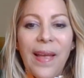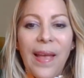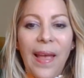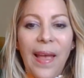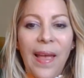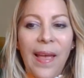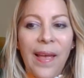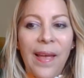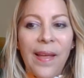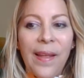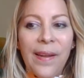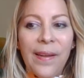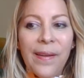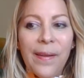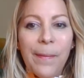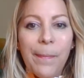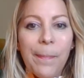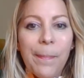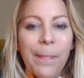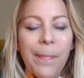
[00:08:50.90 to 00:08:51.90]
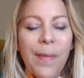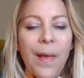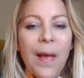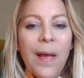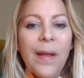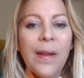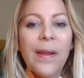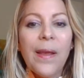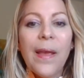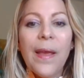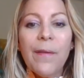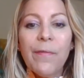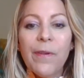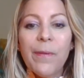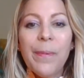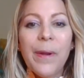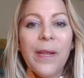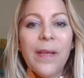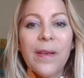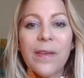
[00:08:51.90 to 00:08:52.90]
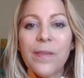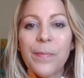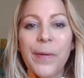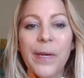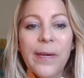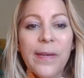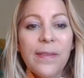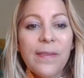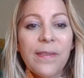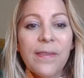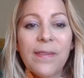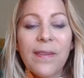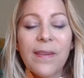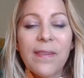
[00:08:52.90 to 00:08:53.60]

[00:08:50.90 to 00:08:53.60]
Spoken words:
and that everybody experiences